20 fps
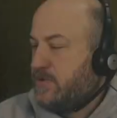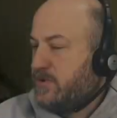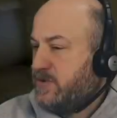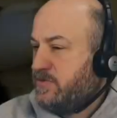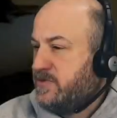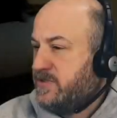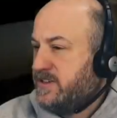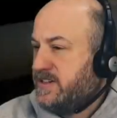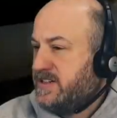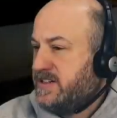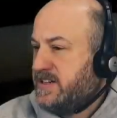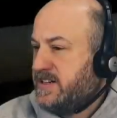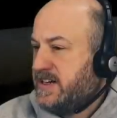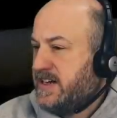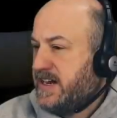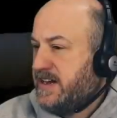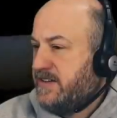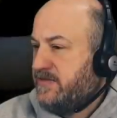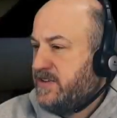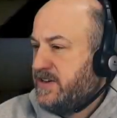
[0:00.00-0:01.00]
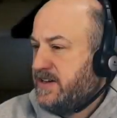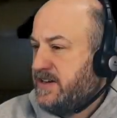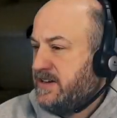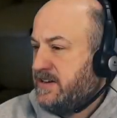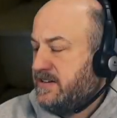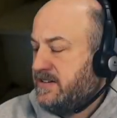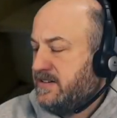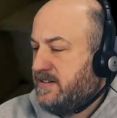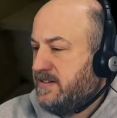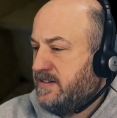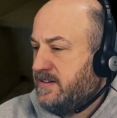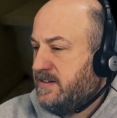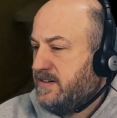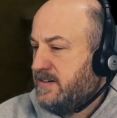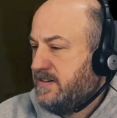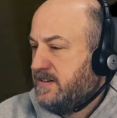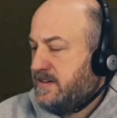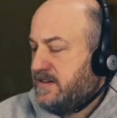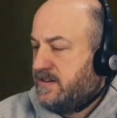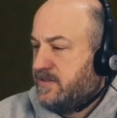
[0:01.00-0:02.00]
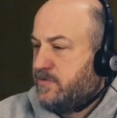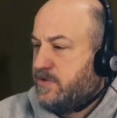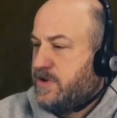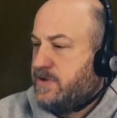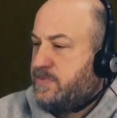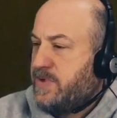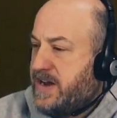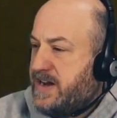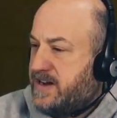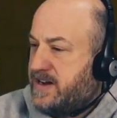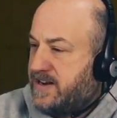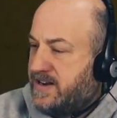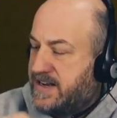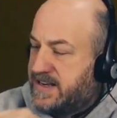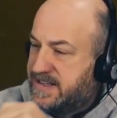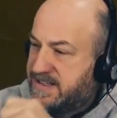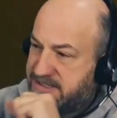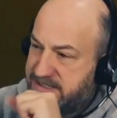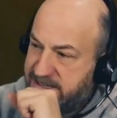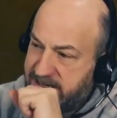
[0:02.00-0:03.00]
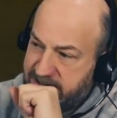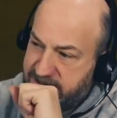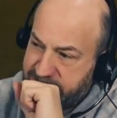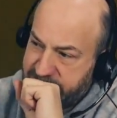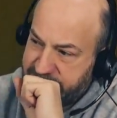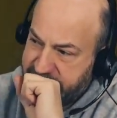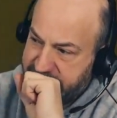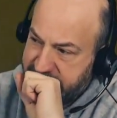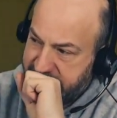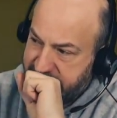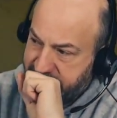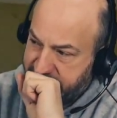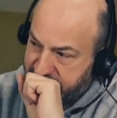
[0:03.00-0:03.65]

really did a heavy repaint on like the stairs and stuff.